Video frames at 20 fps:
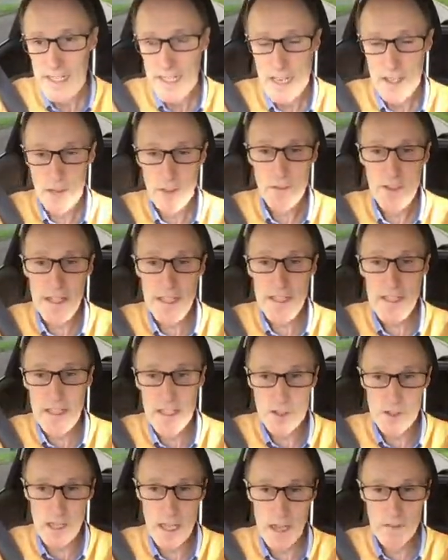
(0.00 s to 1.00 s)
And the thing
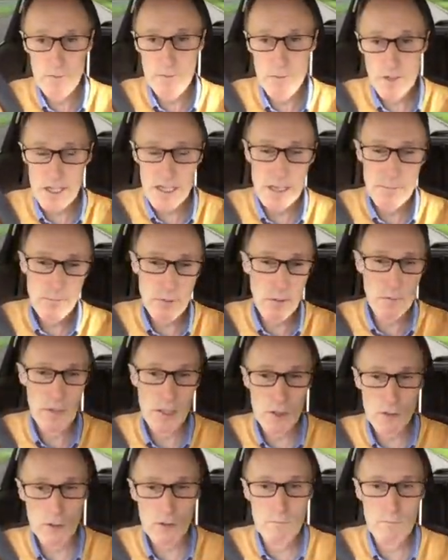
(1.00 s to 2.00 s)
is, every probably
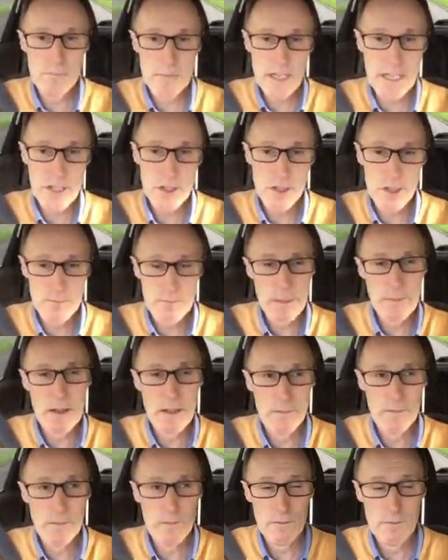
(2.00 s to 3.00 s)
100 metres, maybe,
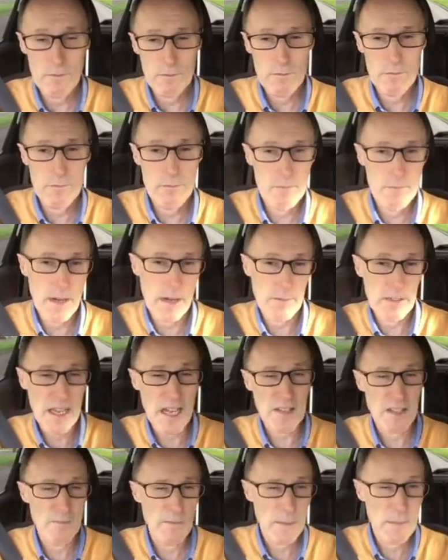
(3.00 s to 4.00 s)
I'm
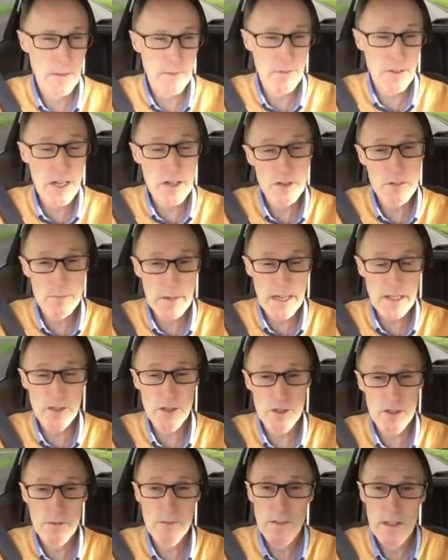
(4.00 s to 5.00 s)
guessing maybe 300
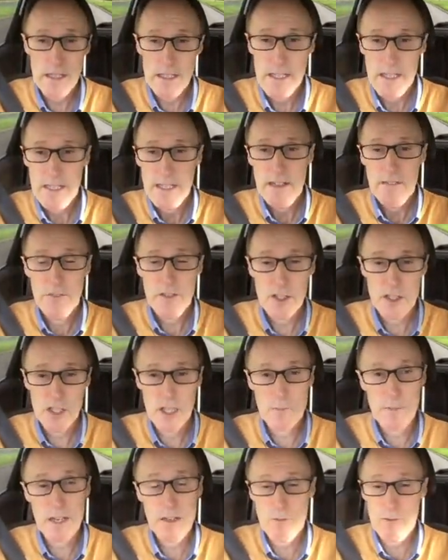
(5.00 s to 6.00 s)
metres, there's going
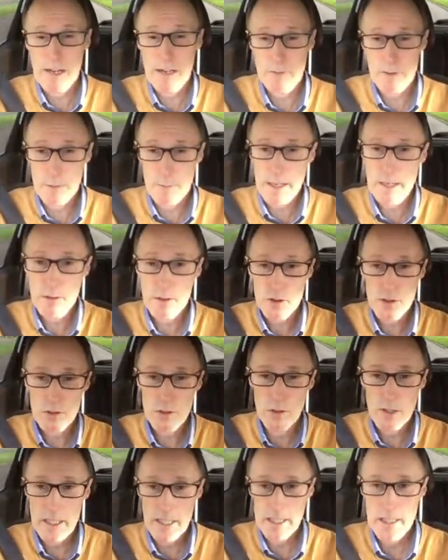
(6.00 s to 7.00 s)
to be a roundabout.
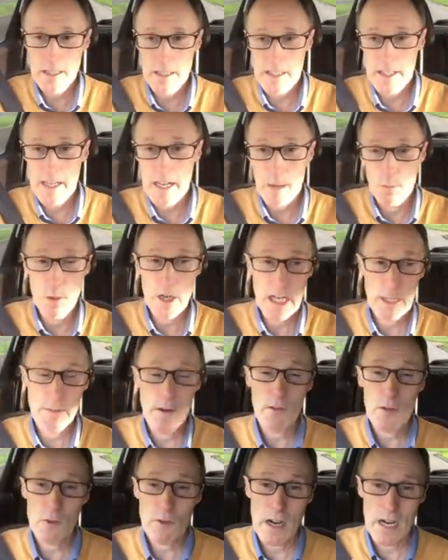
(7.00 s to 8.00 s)
So I can, when I come
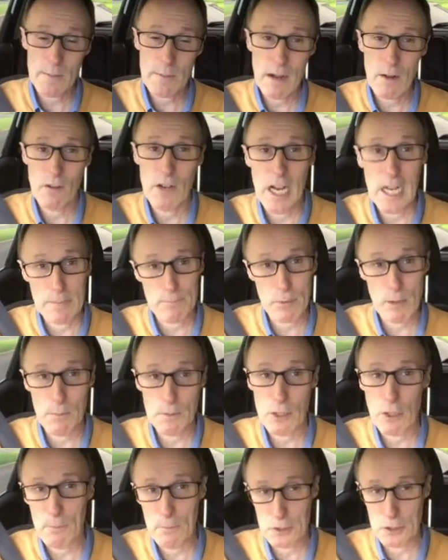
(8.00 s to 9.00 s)
off the roundabout, I have
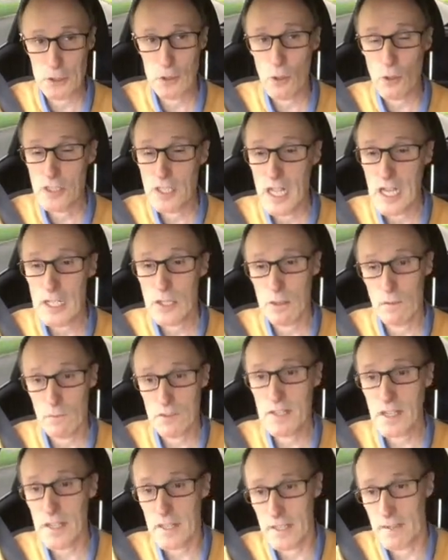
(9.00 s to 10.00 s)
probably opportunity to
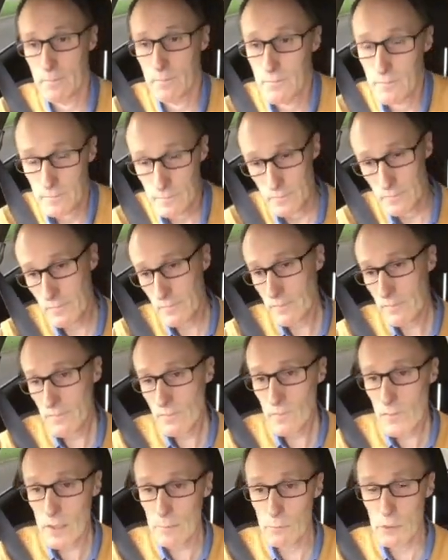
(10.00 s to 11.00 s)
overtake.
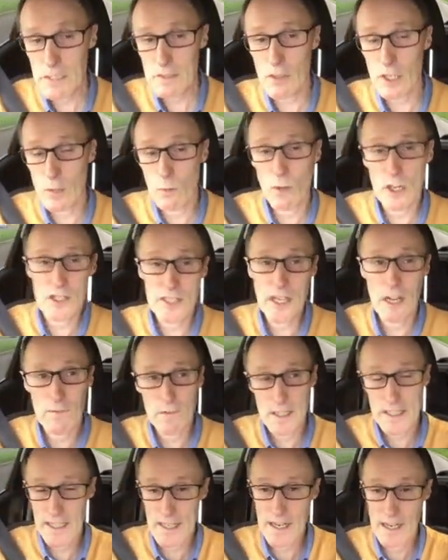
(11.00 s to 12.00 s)
You've got to watch out
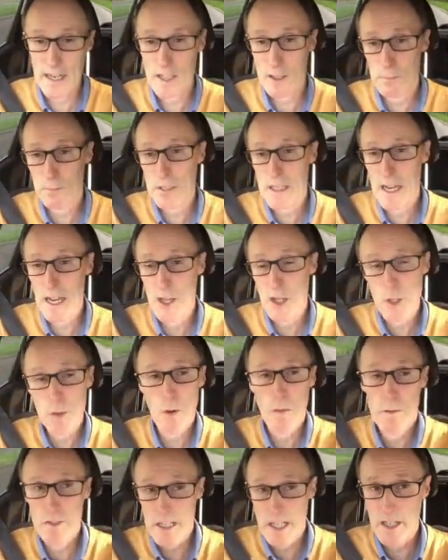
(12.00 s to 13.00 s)
for cars behind you
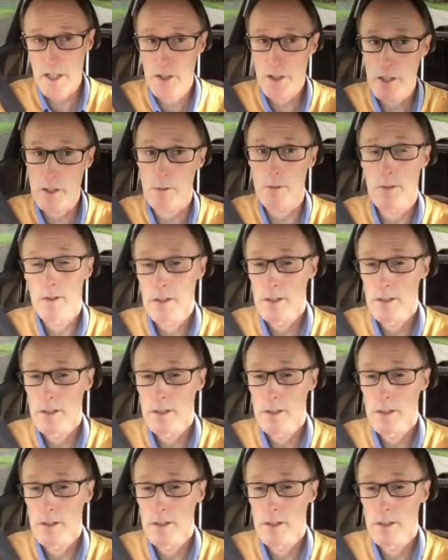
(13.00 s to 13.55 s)
overtaking you.